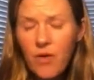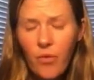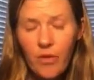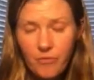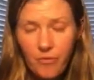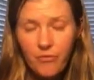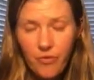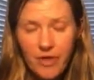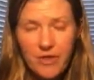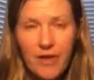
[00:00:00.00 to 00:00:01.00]
well,
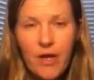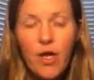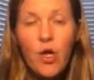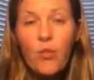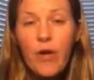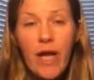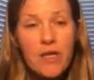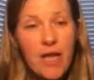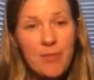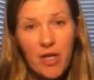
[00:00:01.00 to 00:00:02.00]
before I do that, we're not
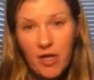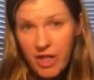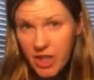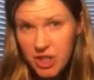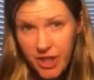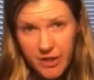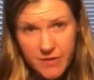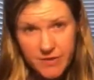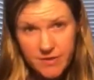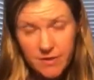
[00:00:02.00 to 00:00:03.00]
climbing on any
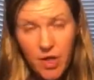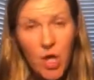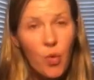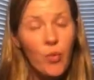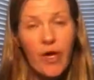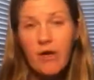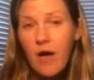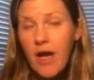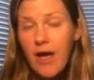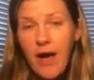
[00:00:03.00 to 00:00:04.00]
chairs. We are
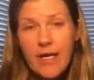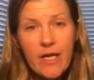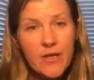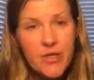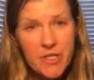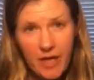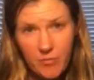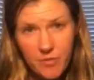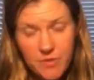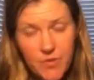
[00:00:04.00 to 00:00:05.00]
not hiding under
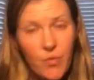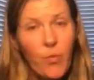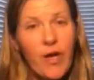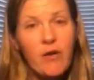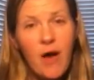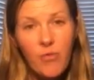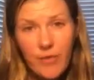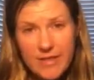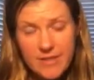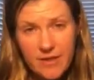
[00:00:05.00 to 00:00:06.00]
tables. We are not
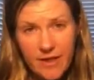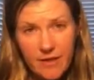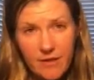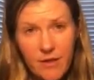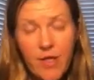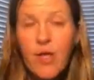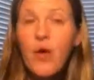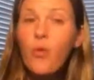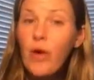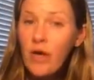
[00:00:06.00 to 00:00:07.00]
wrestling.
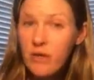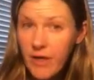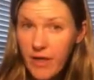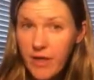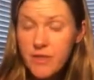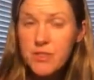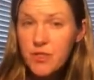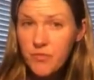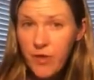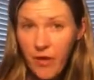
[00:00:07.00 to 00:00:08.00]
We are there
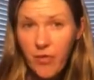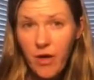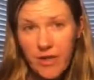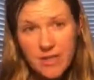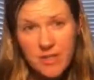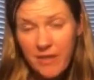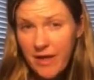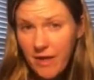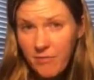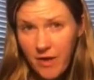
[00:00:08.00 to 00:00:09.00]
to know God and to
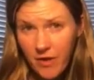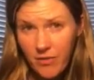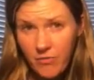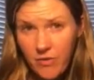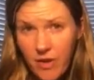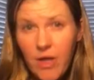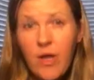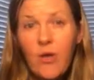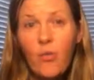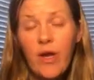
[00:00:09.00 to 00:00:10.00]
make him known
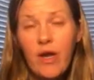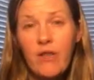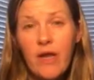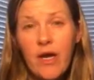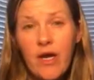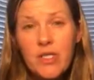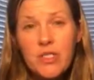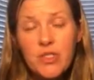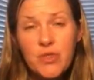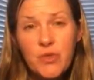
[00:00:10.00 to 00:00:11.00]
we are there
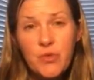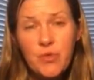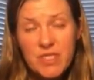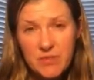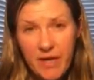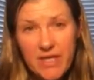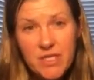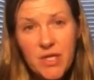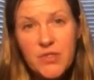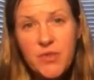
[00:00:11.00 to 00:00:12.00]
to
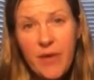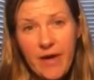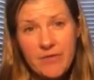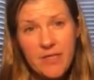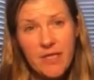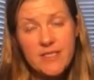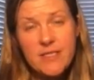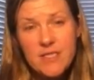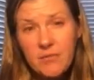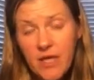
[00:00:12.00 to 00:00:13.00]
respect those around us
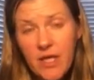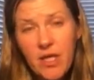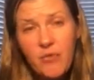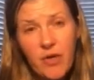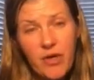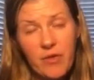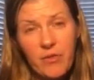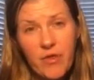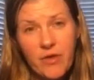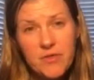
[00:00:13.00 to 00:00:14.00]
and to be in community
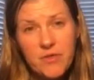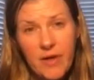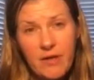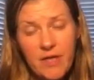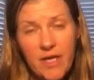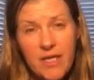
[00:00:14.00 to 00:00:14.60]
with those around